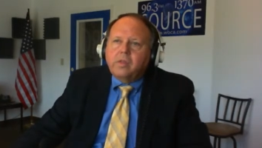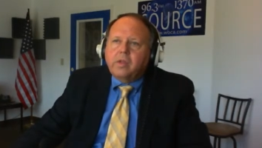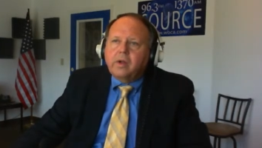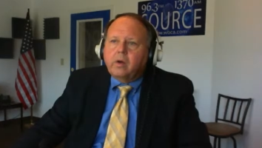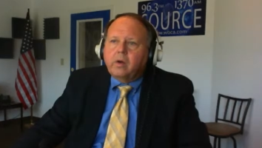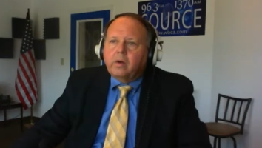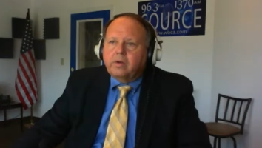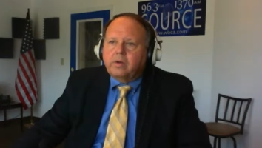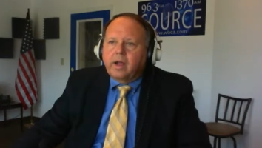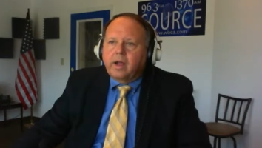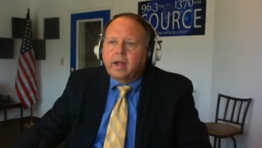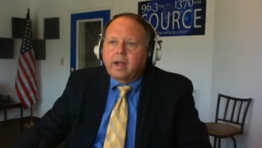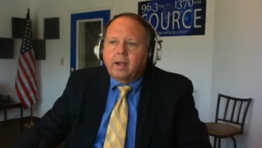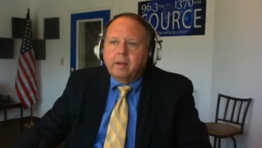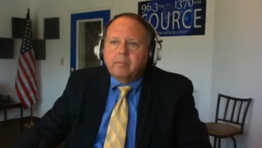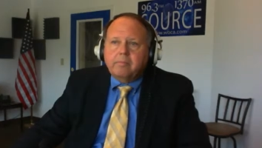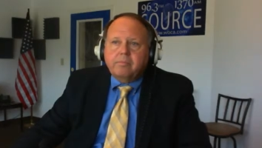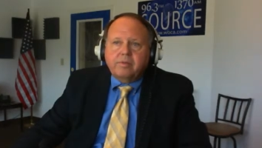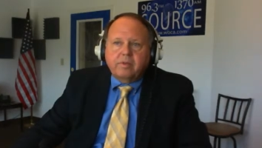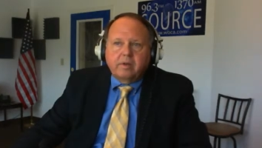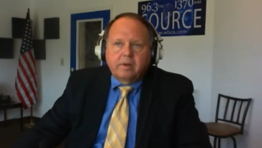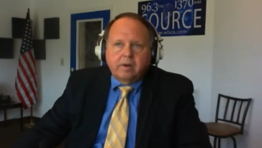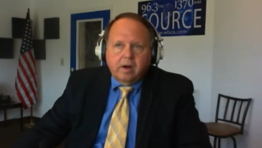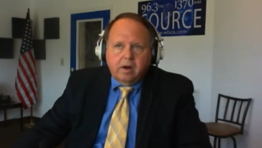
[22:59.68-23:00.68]
well there are
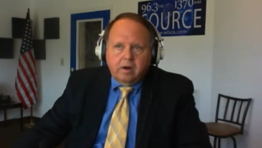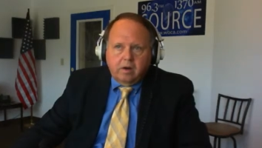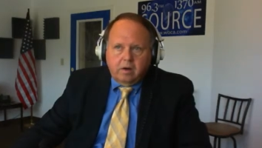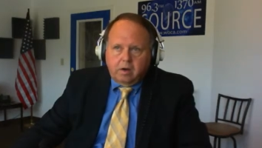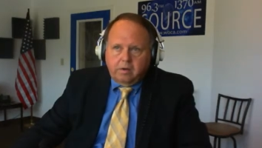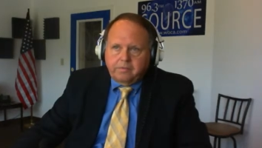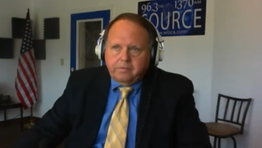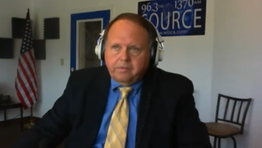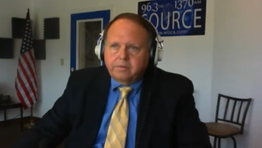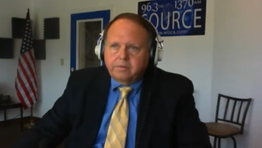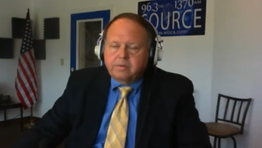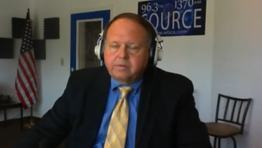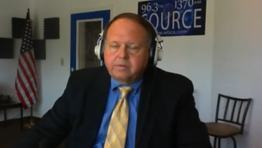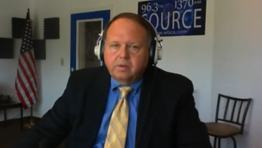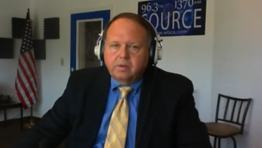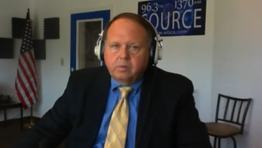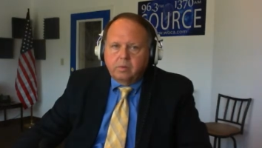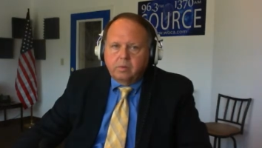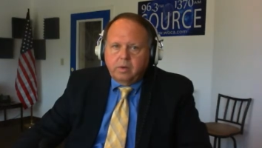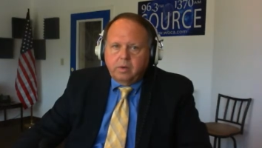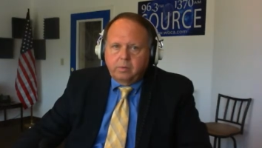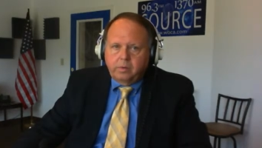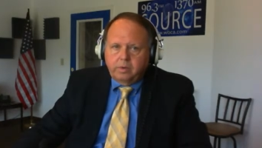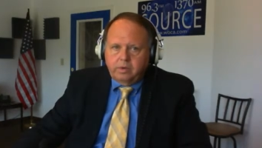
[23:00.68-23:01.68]
times in our office and
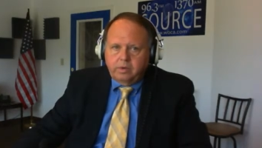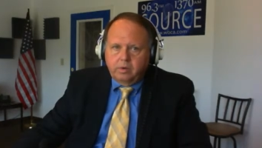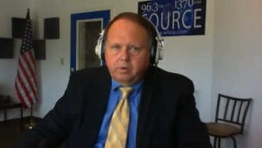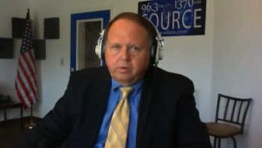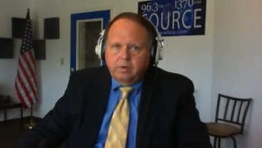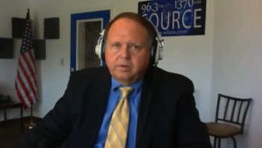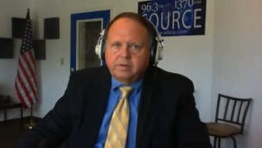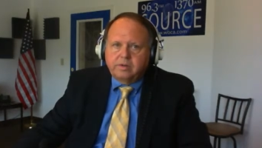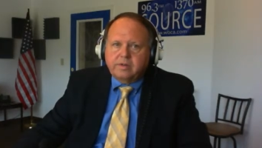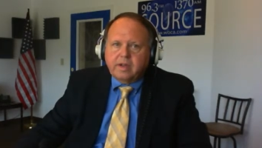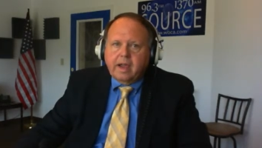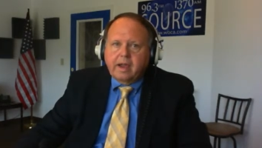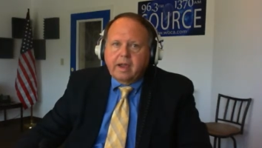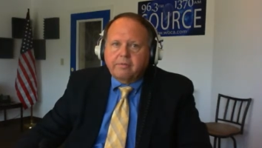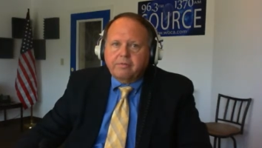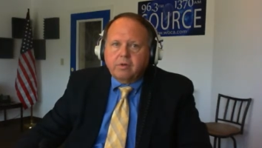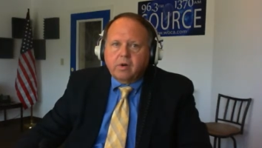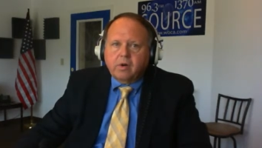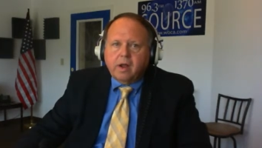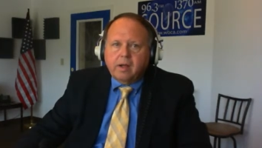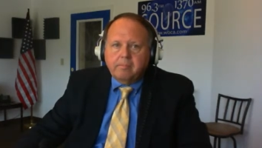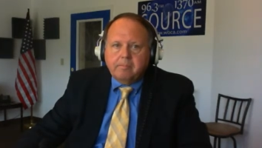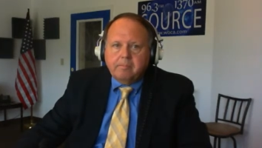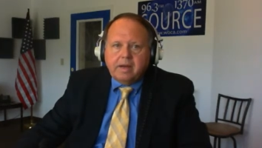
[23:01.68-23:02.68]
the way we do it is
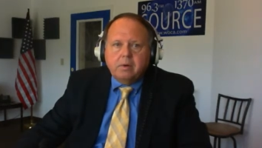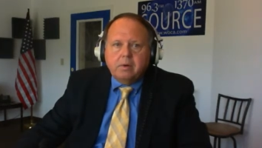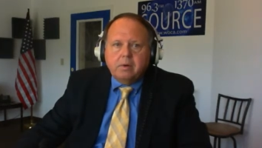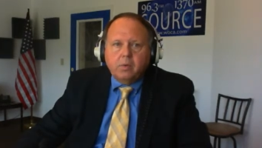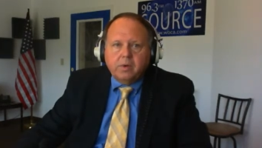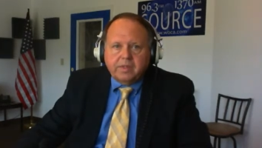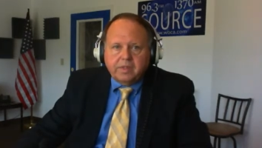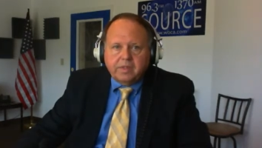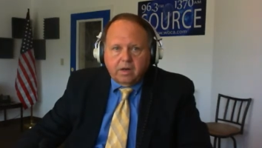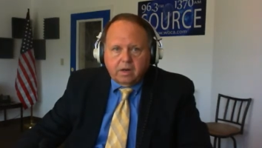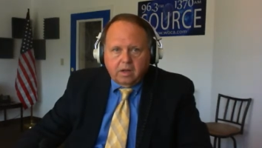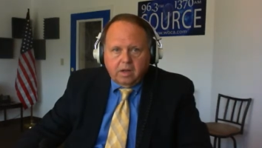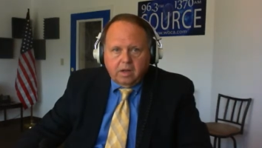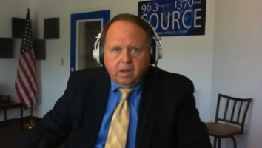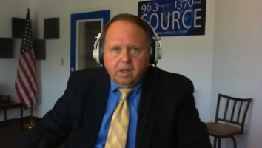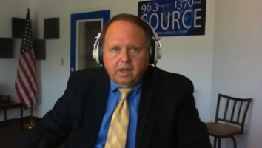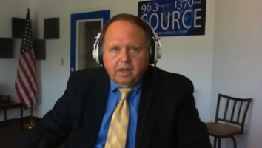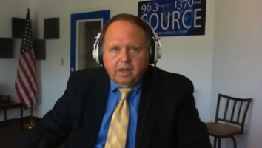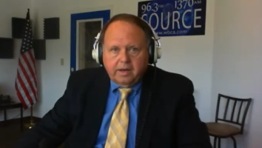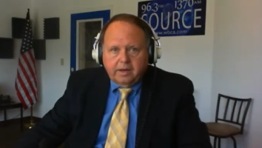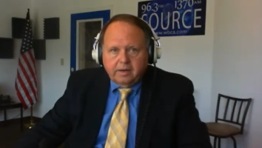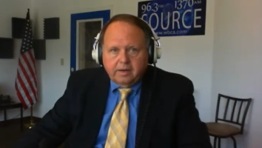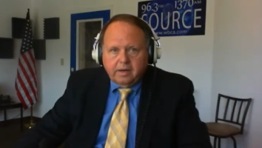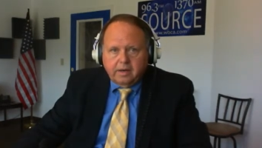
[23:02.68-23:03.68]
after i meet with the
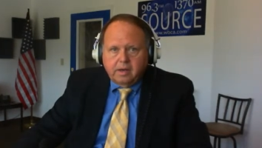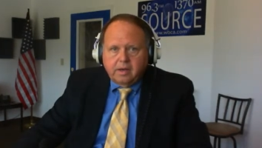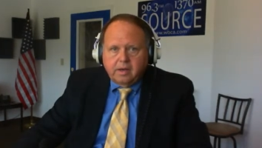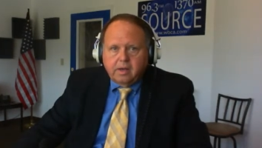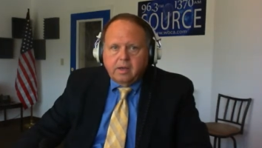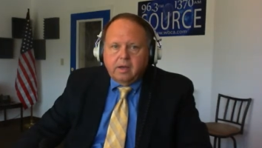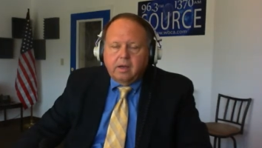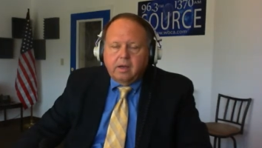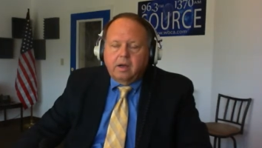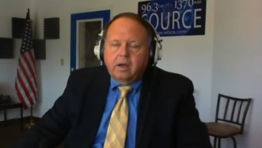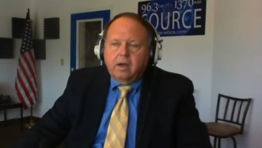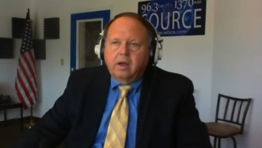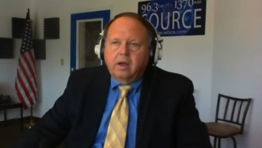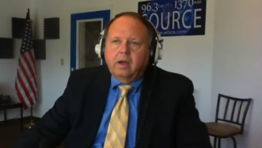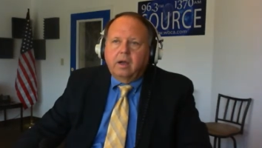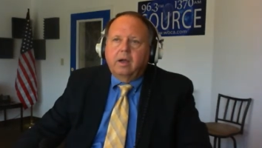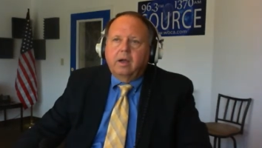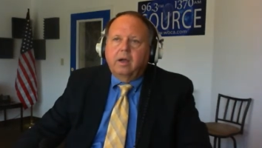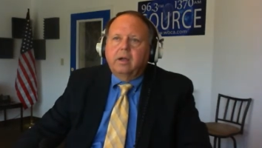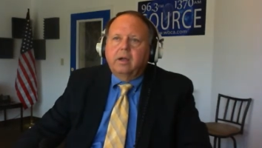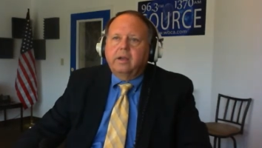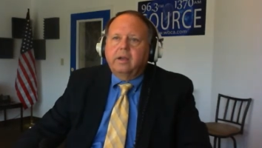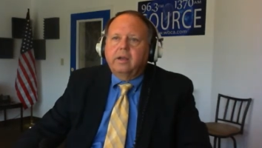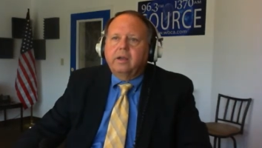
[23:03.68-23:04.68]
client
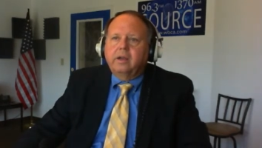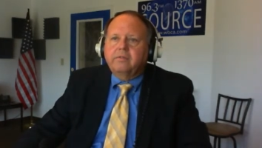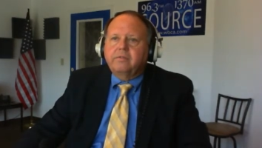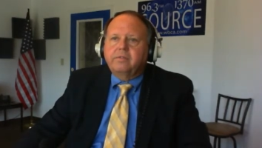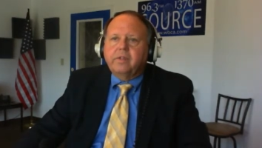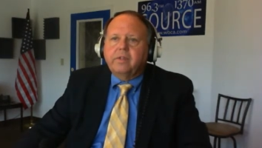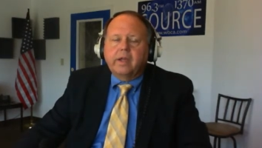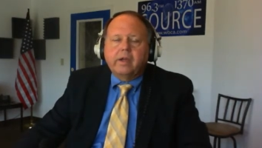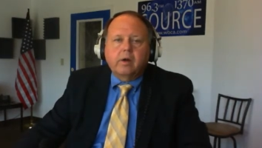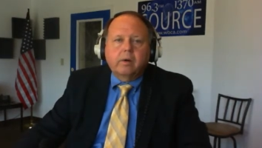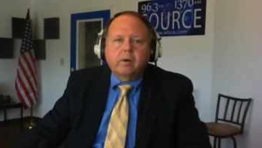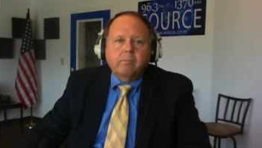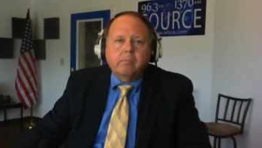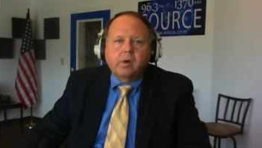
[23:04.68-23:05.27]
uh, if they